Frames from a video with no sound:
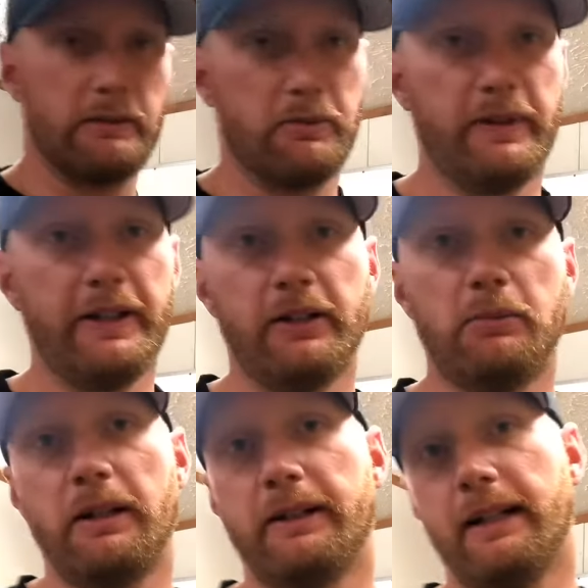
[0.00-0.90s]
video
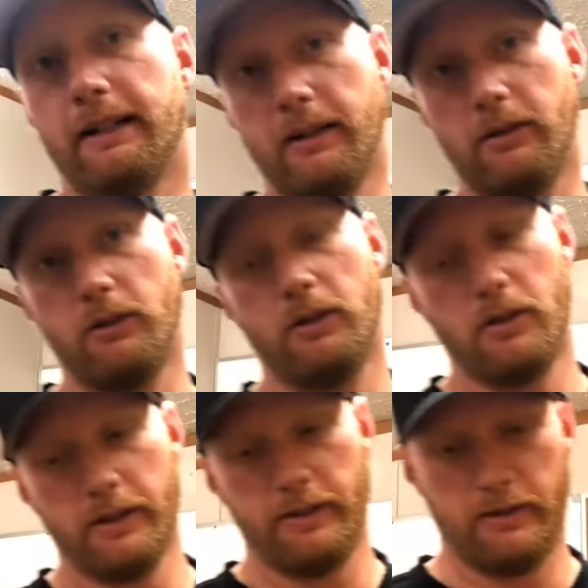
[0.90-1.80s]
about that later
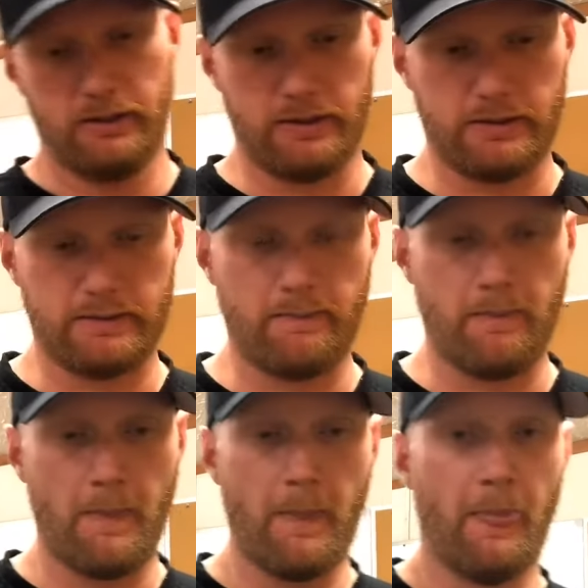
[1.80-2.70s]
on.
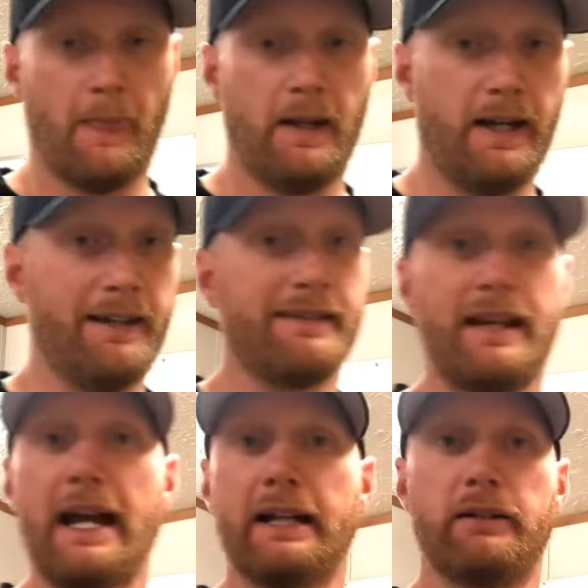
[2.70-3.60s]
It is an
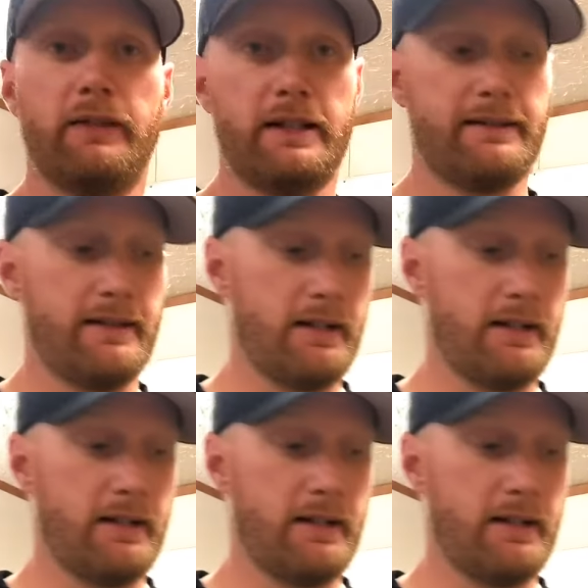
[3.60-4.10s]
active headset.